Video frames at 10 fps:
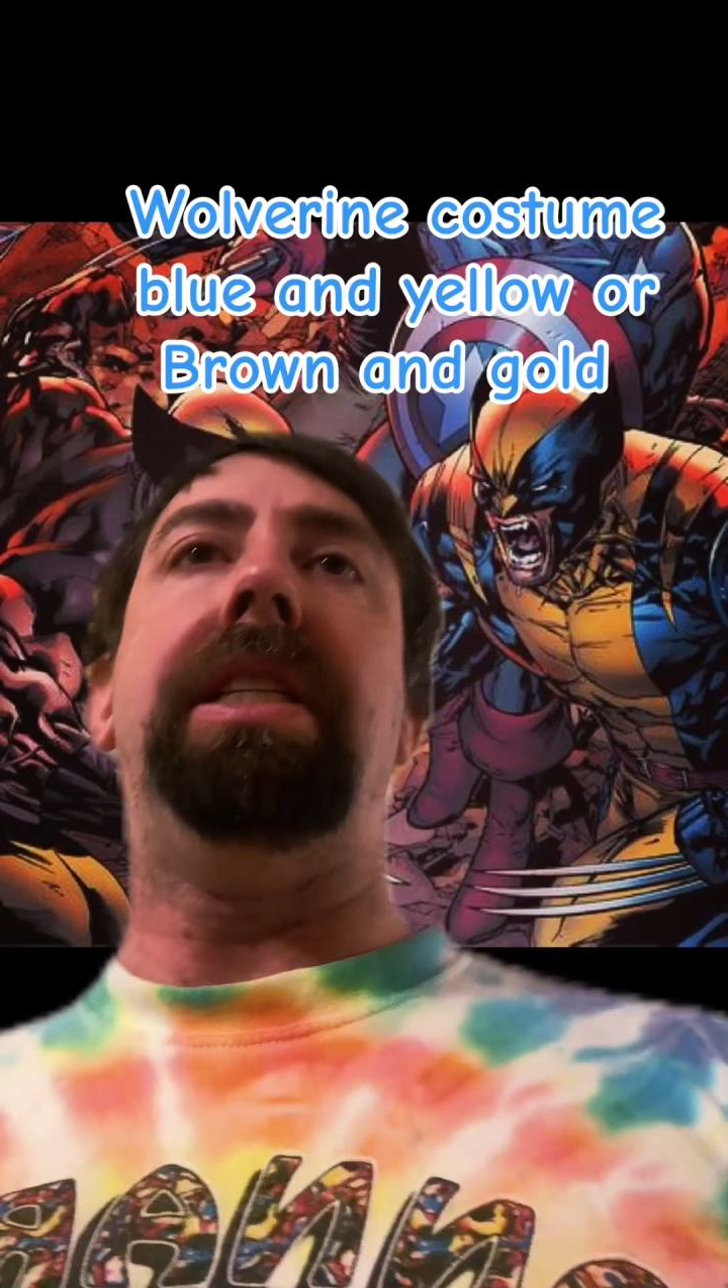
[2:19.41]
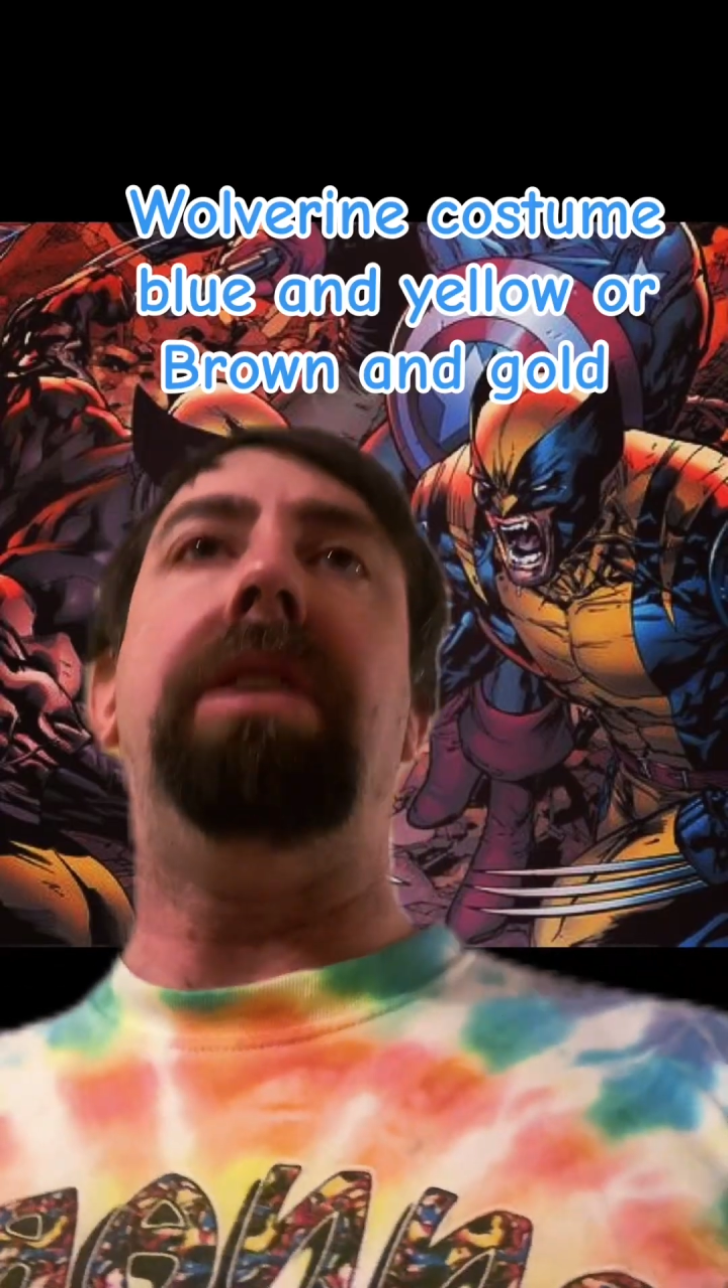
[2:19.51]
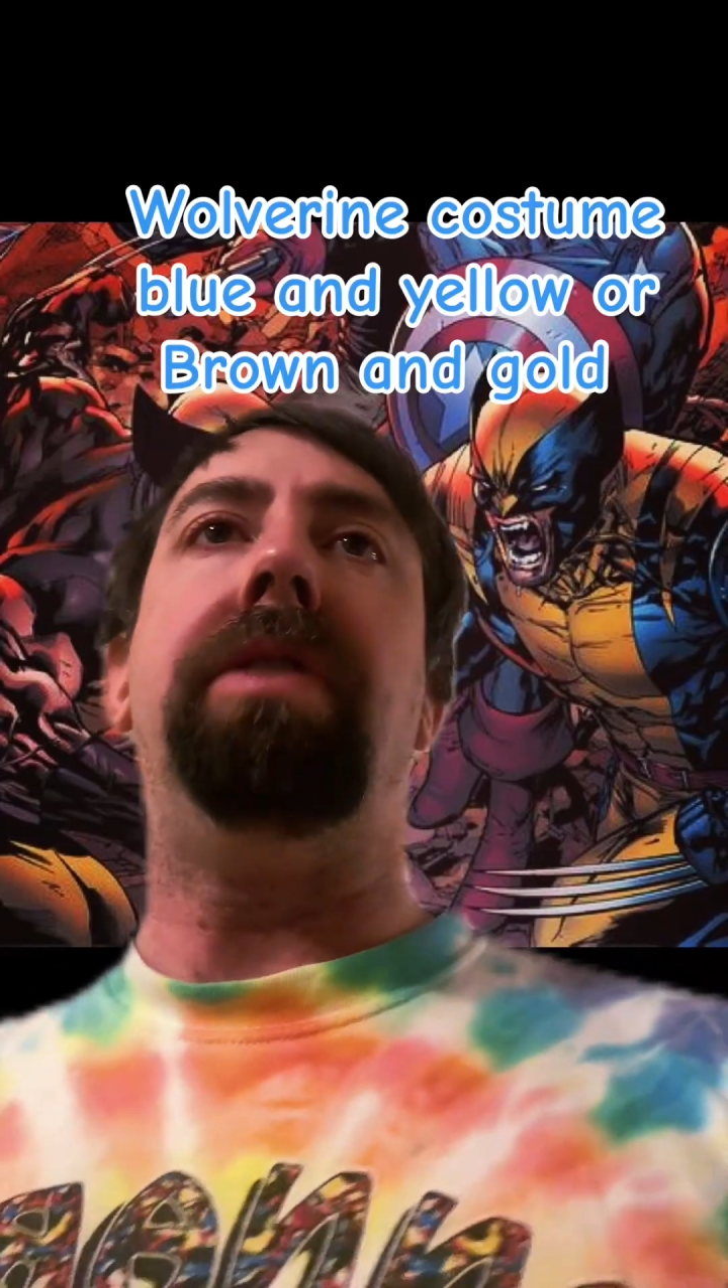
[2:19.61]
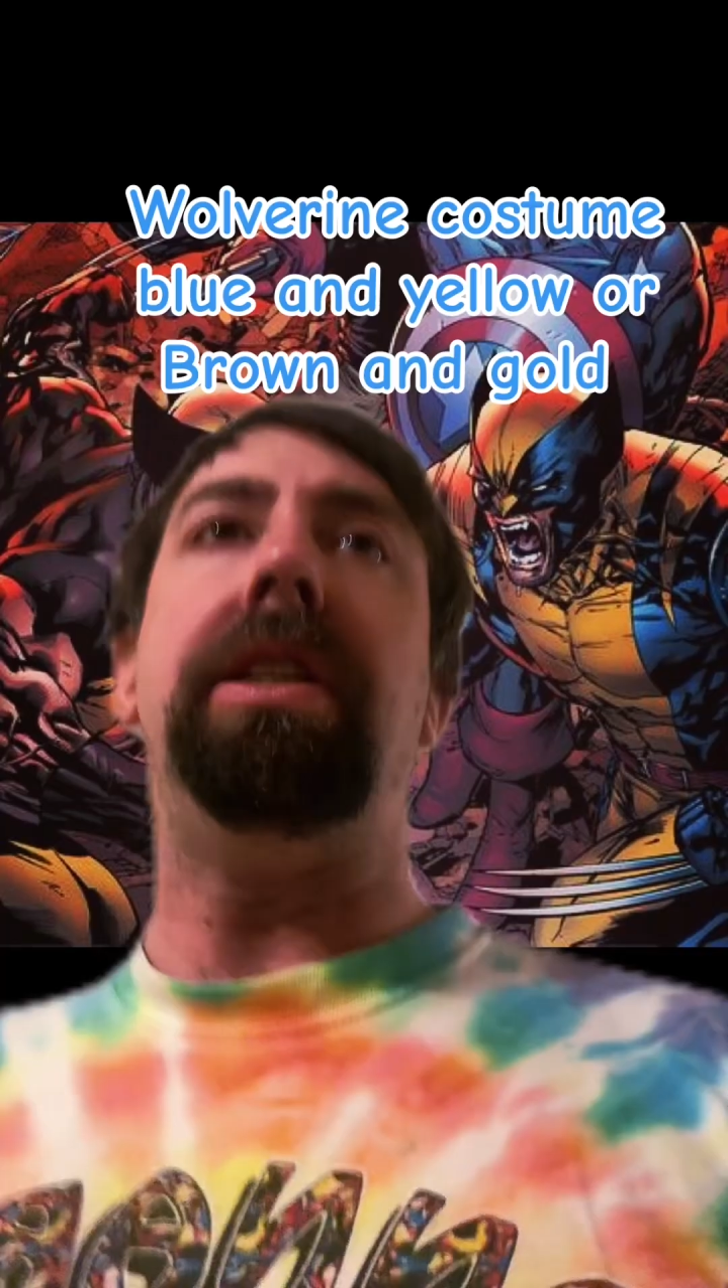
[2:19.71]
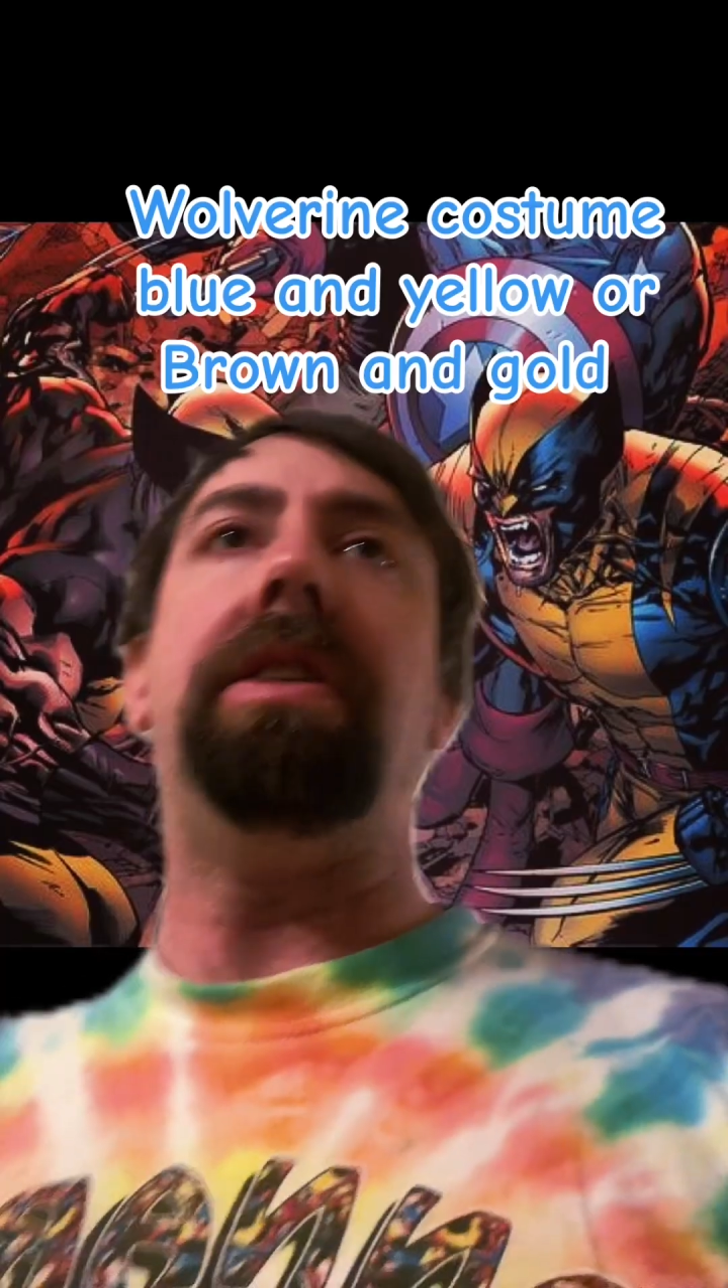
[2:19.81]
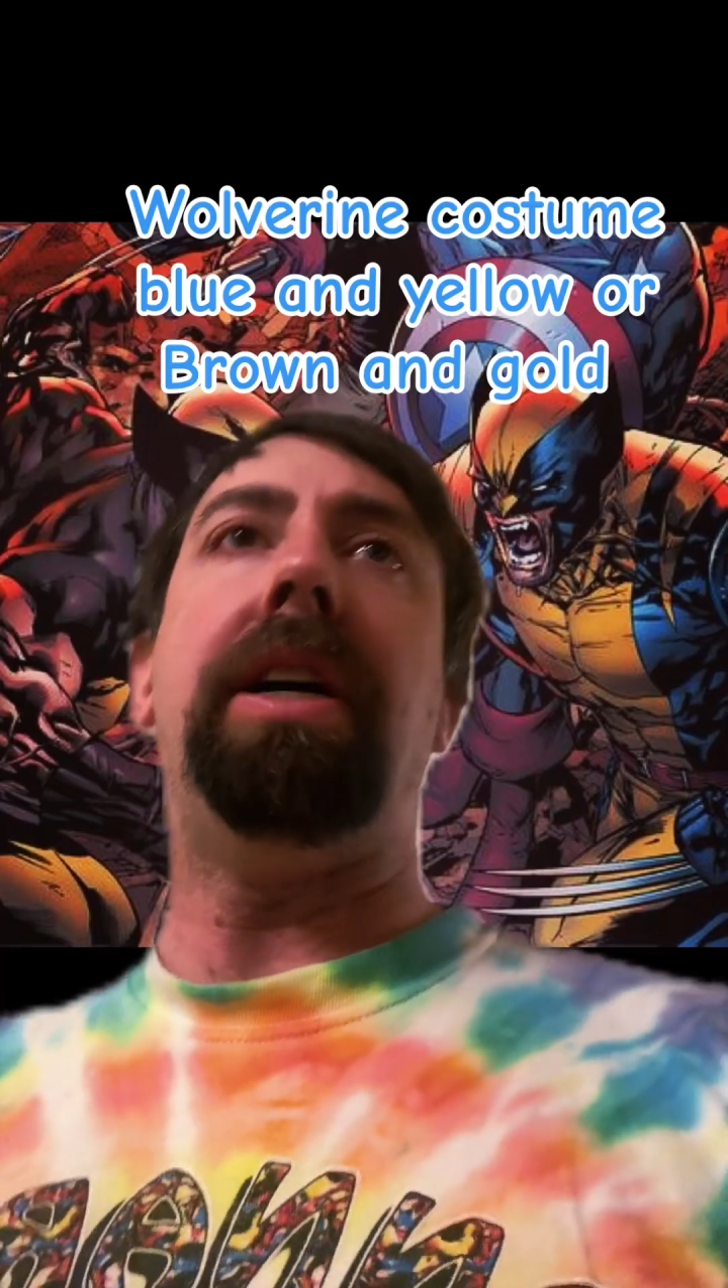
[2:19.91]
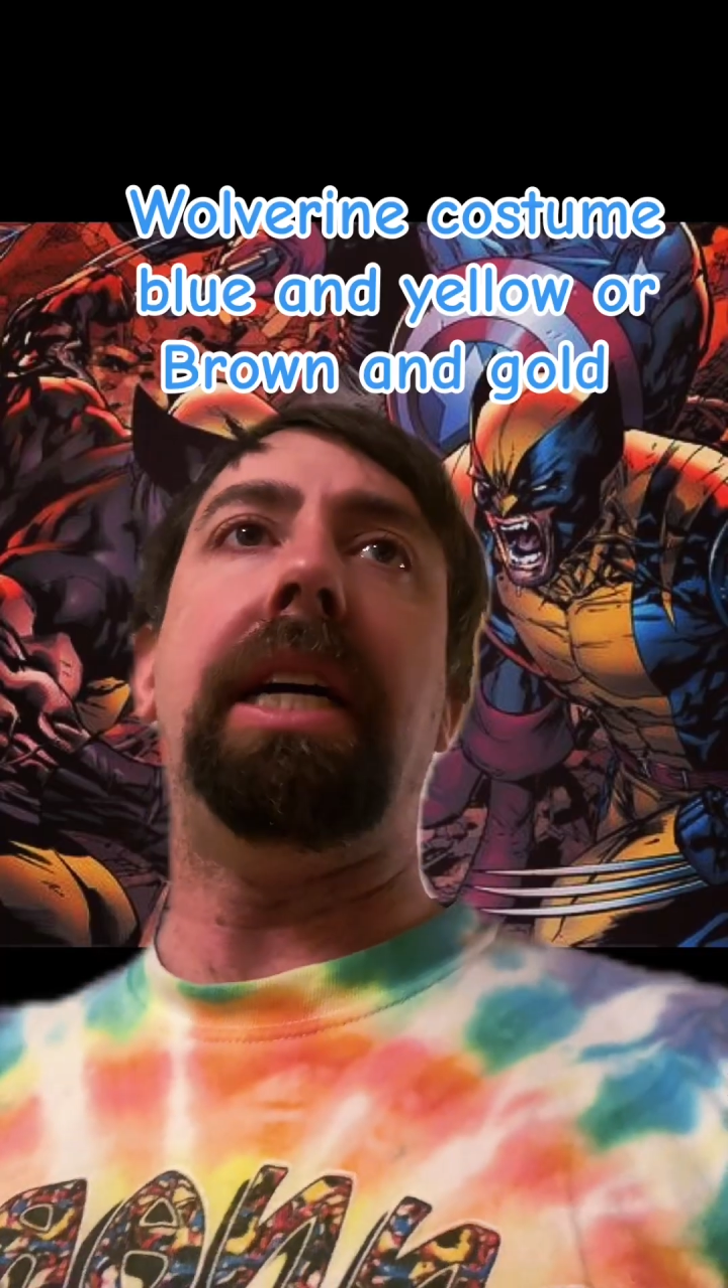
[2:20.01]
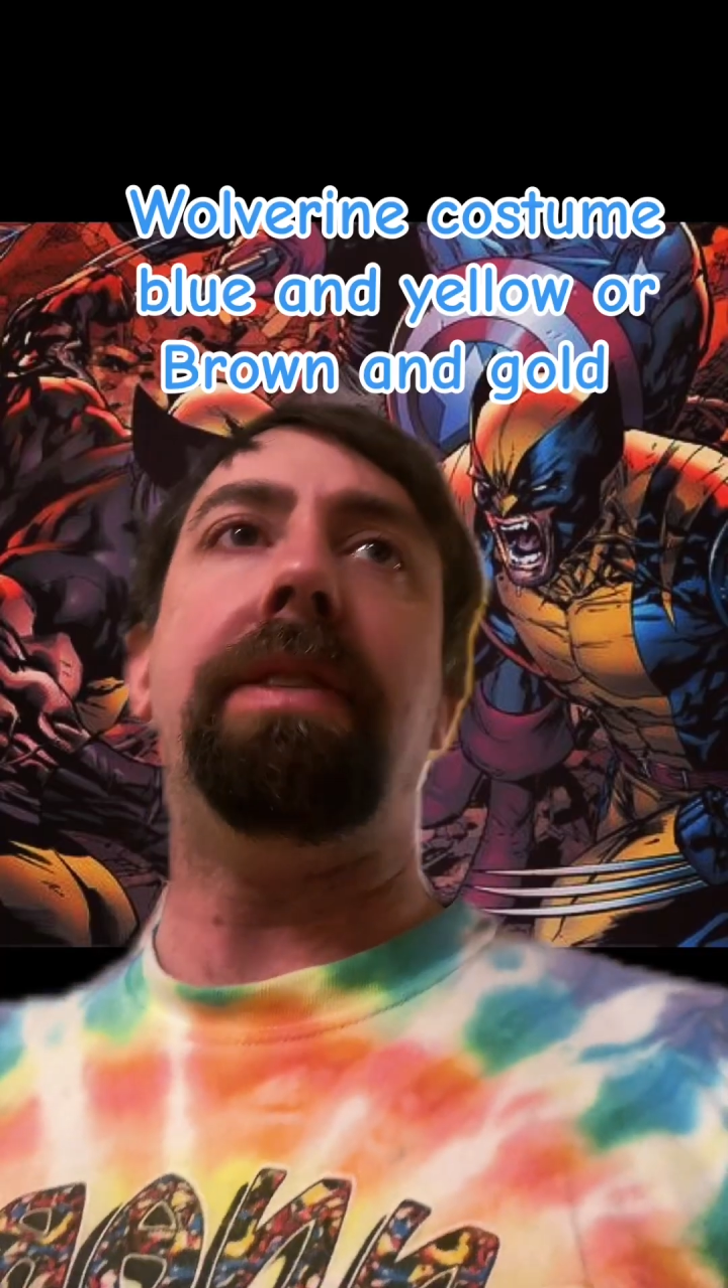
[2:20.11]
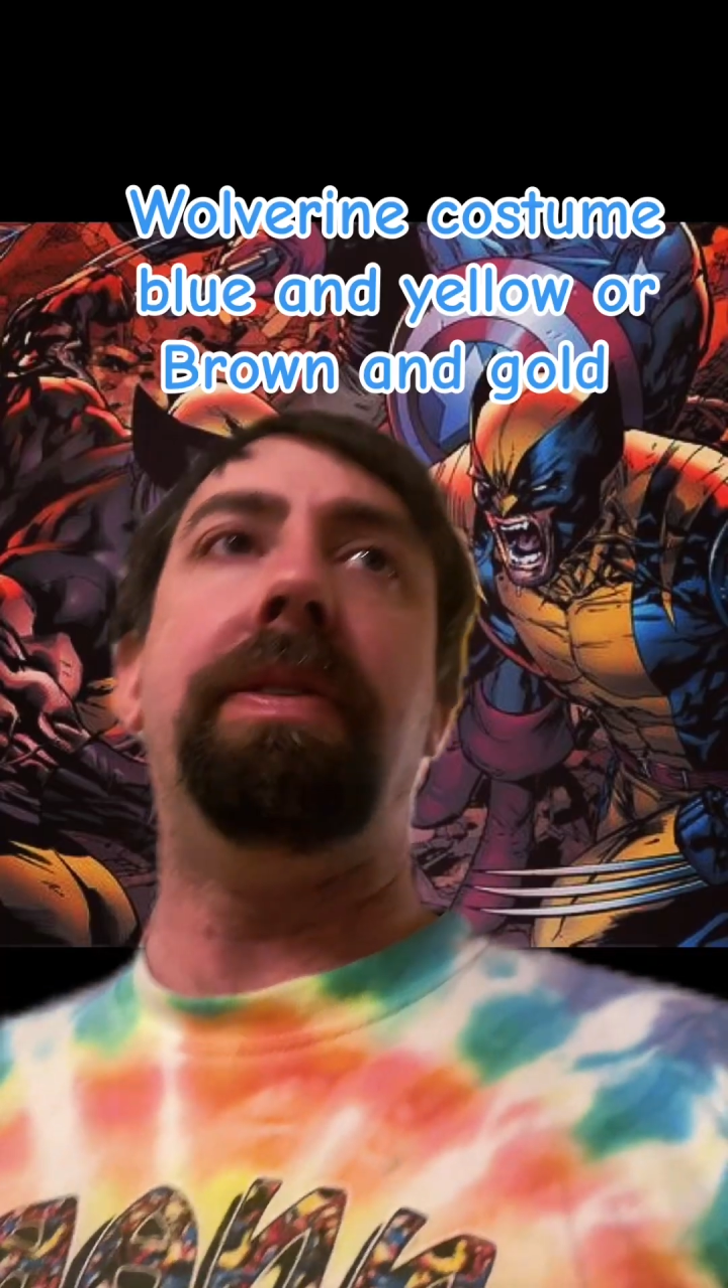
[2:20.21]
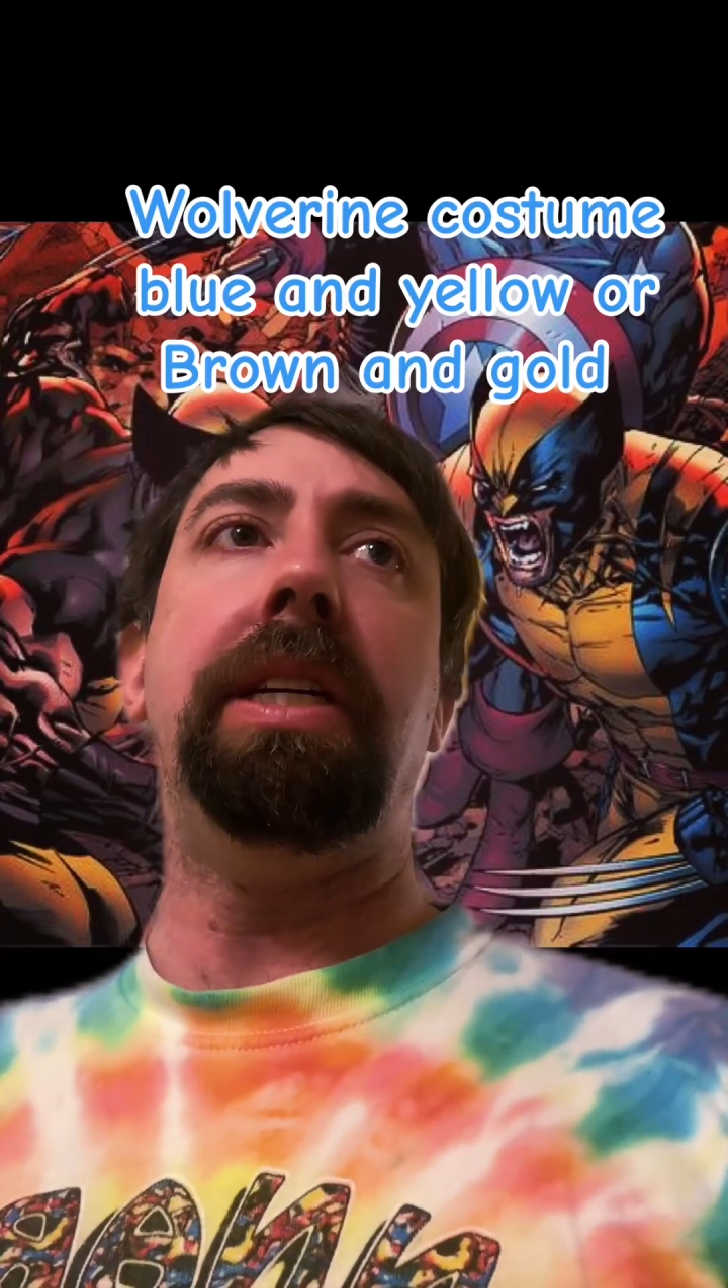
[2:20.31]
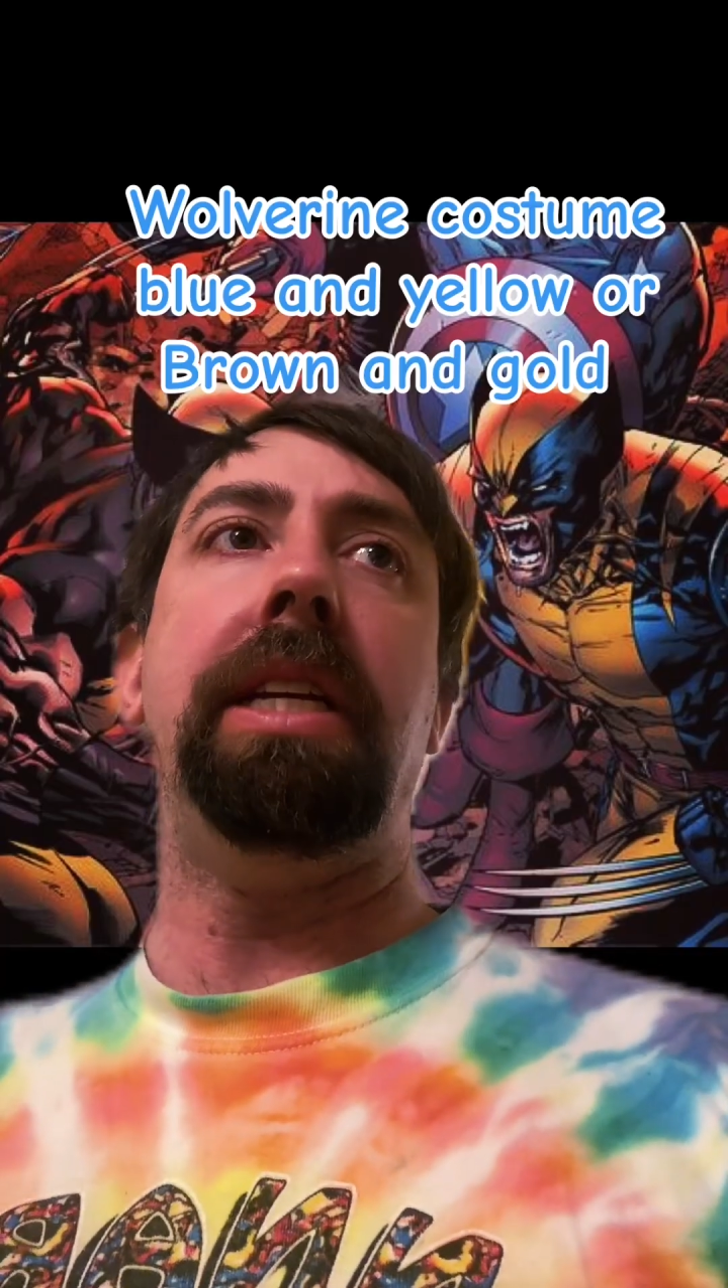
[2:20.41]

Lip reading: the original X-Men,